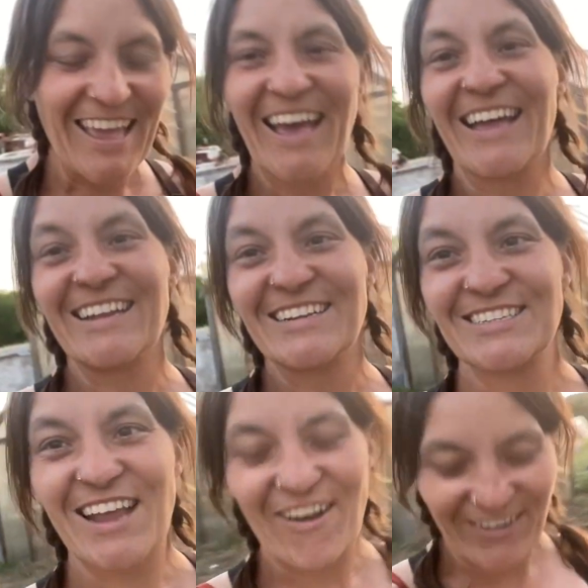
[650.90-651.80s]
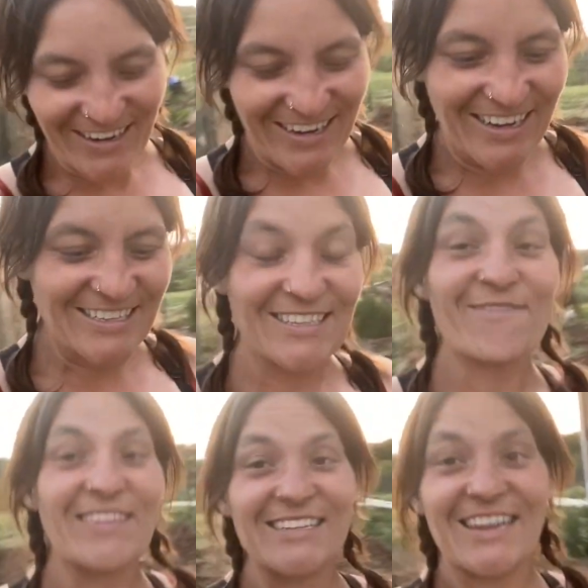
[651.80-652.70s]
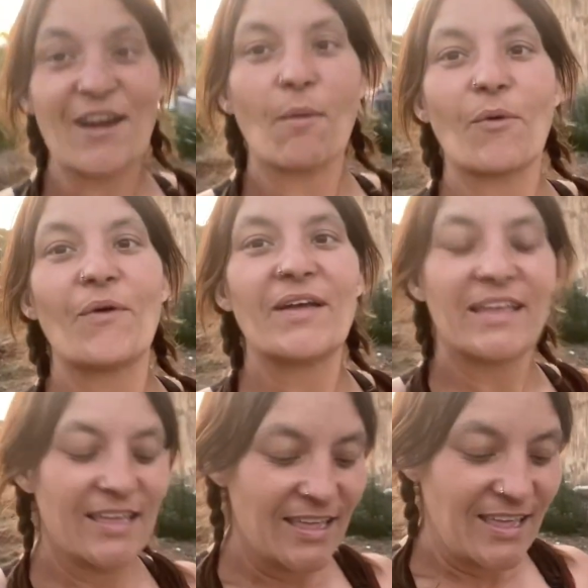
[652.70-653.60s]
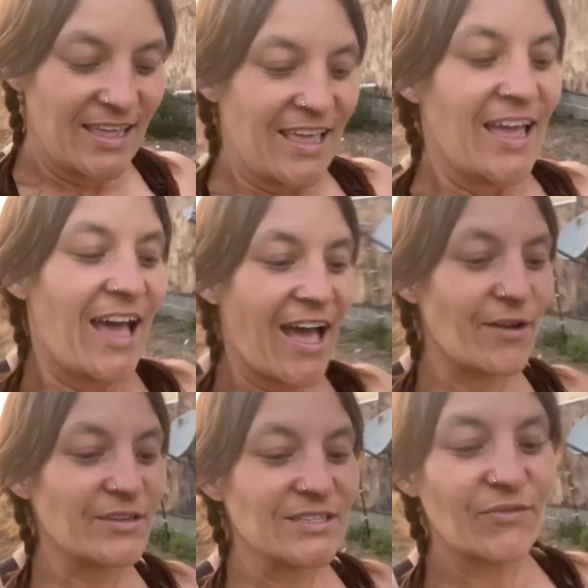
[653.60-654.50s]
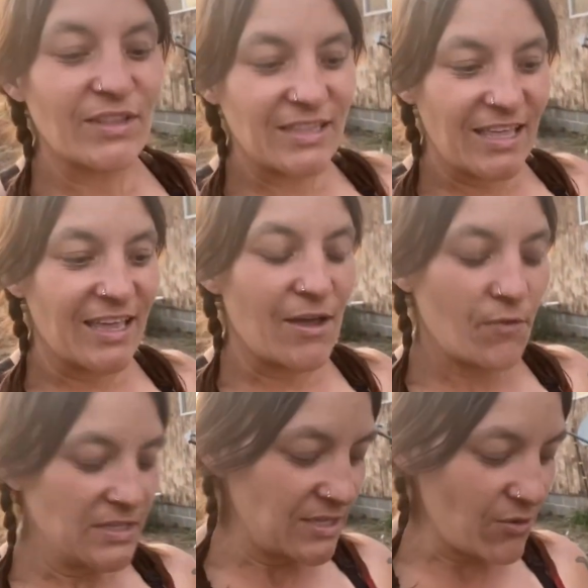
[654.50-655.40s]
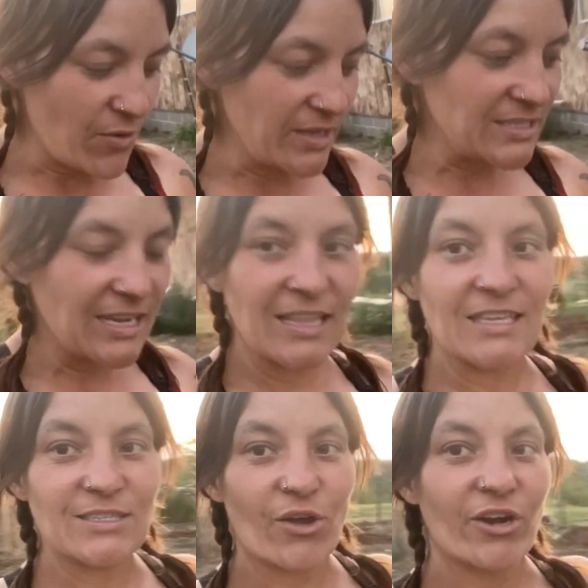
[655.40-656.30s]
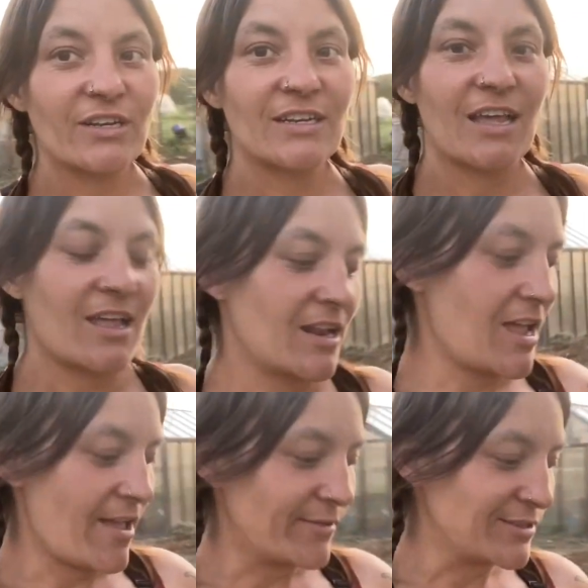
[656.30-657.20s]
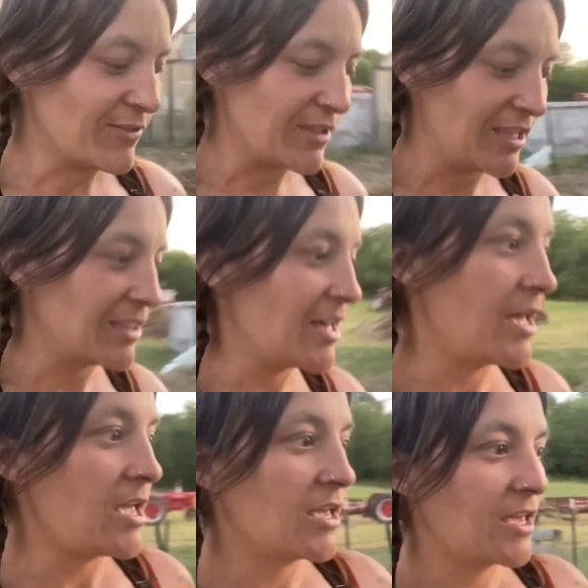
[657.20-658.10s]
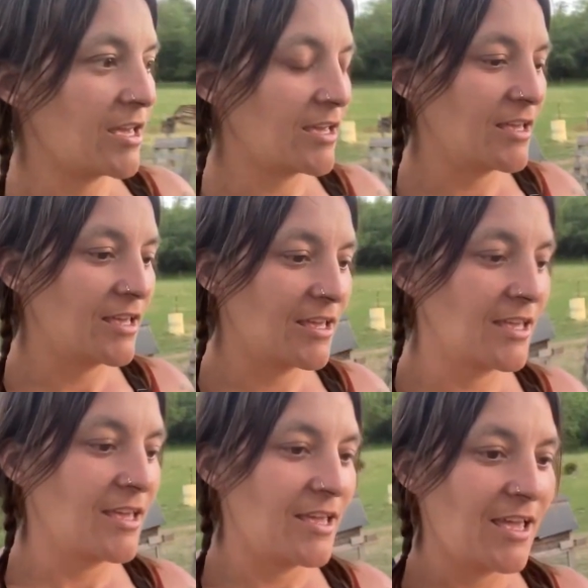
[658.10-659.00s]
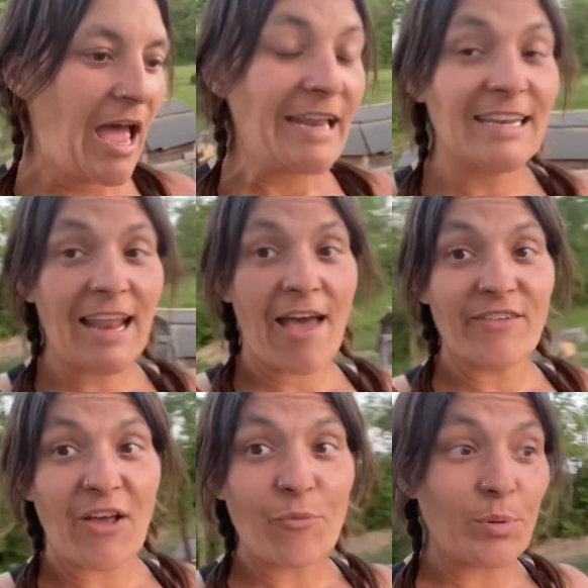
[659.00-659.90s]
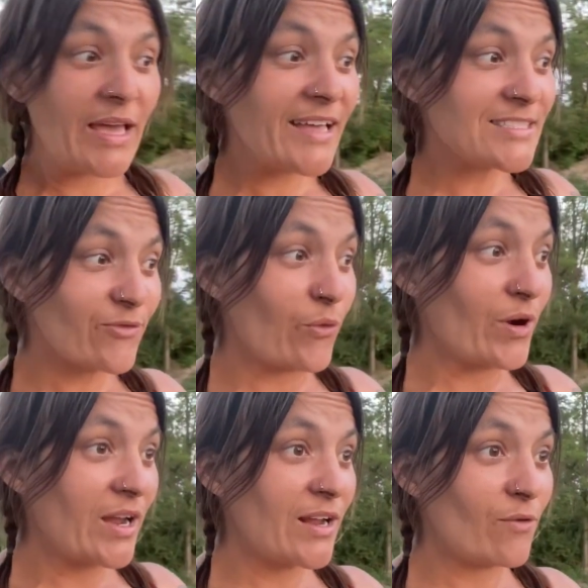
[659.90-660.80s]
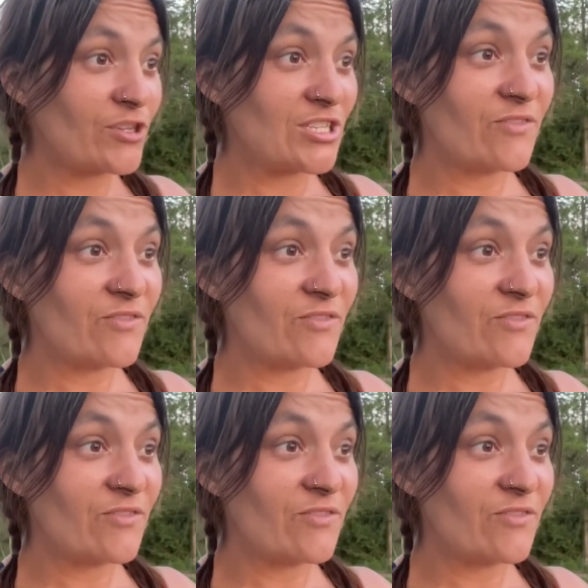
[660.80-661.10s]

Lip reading: I need a shower. Something terrible. I was feeling like I wasn't going to get this garden done. I was feeling like I didn't have enough plants for it, which is